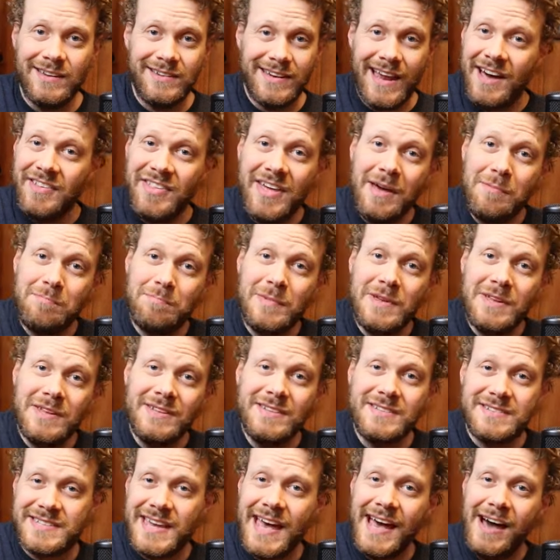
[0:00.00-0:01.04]
Now that
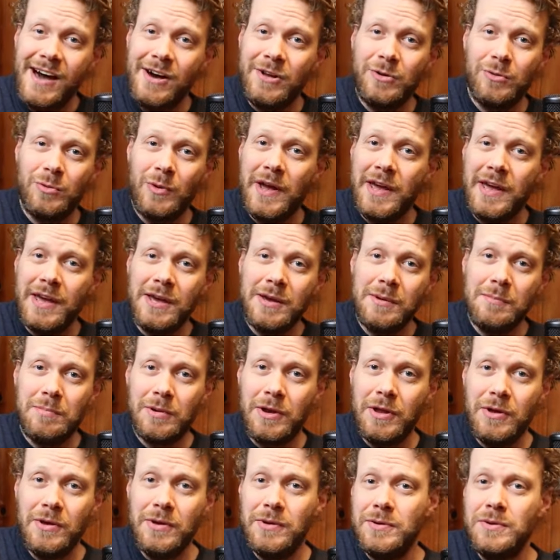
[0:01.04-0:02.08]
Midtown
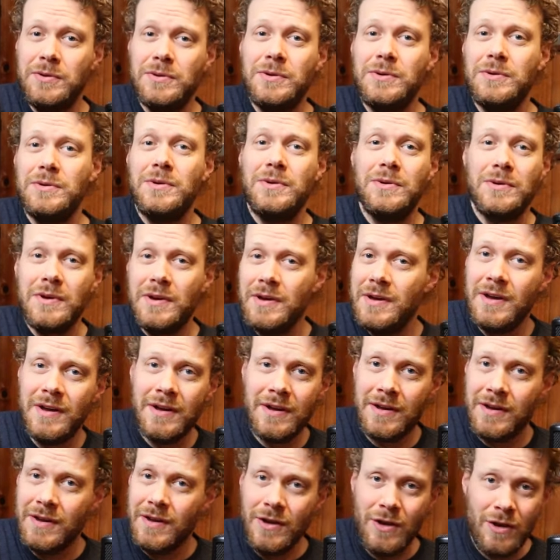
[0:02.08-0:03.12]
Rambler
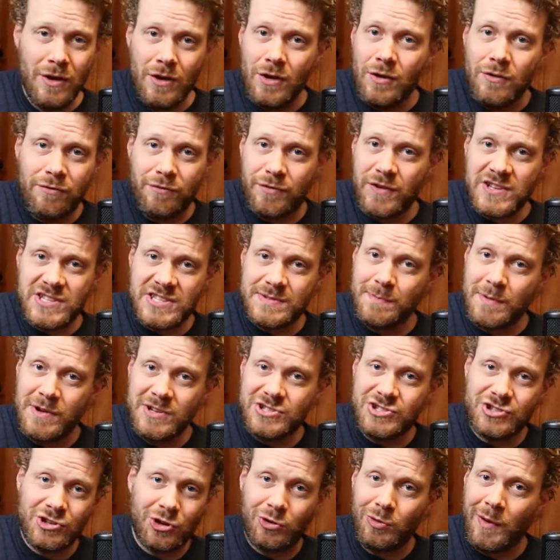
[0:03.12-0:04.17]
fits
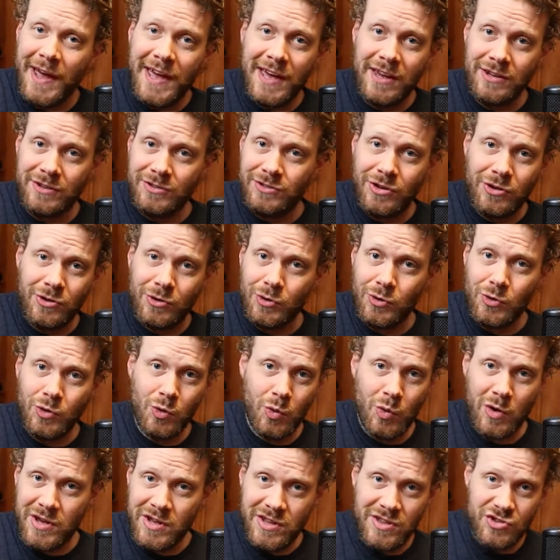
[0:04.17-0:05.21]
much grander
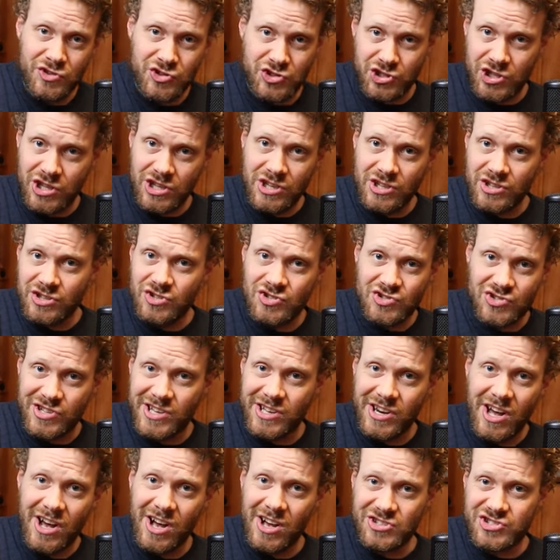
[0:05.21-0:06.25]
with jeans
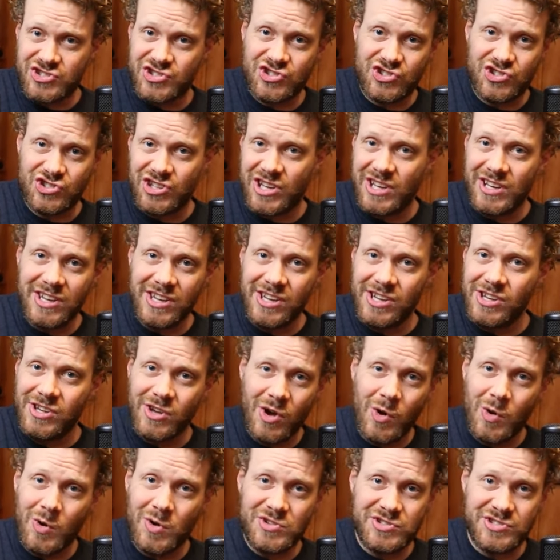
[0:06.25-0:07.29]
that are skinny
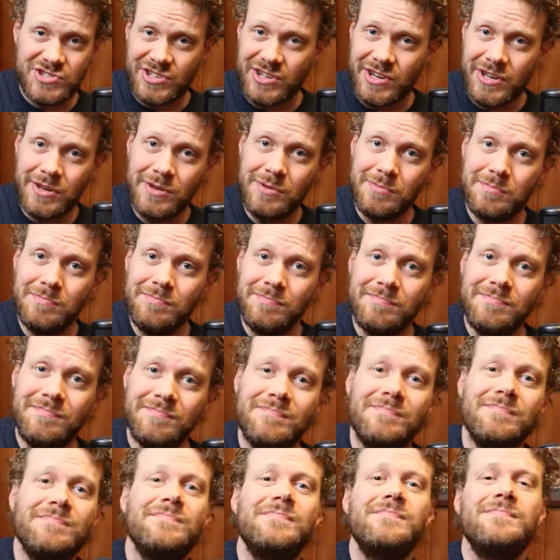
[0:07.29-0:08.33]
or slim.